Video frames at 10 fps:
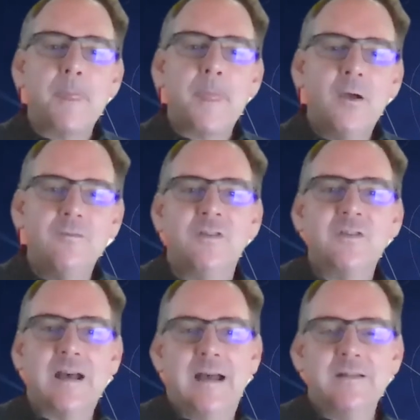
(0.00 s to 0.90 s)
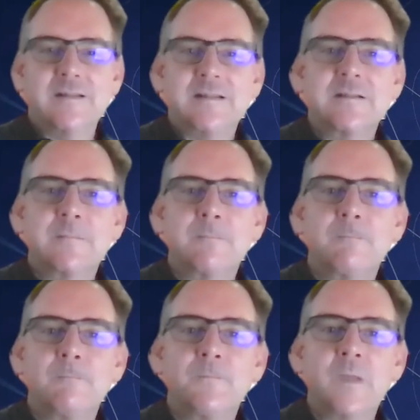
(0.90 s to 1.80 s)
oversights
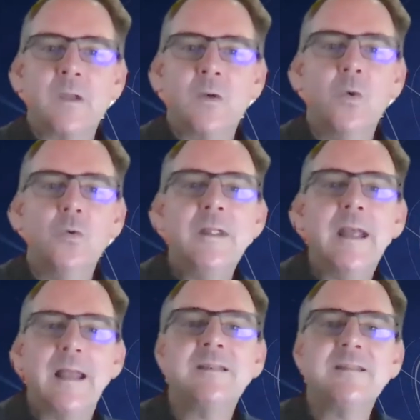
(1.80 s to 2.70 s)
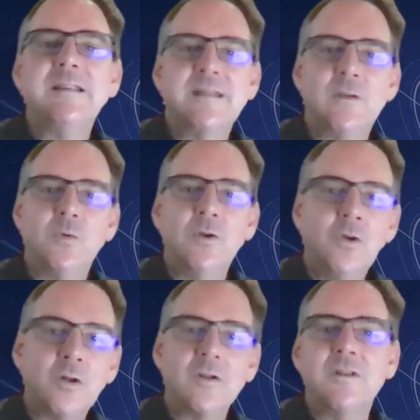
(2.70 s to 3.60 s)
or realities that were
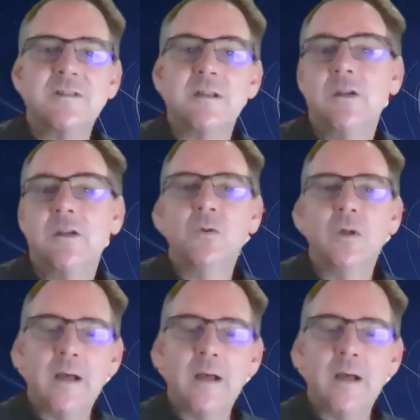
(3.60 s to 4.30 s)
not considered or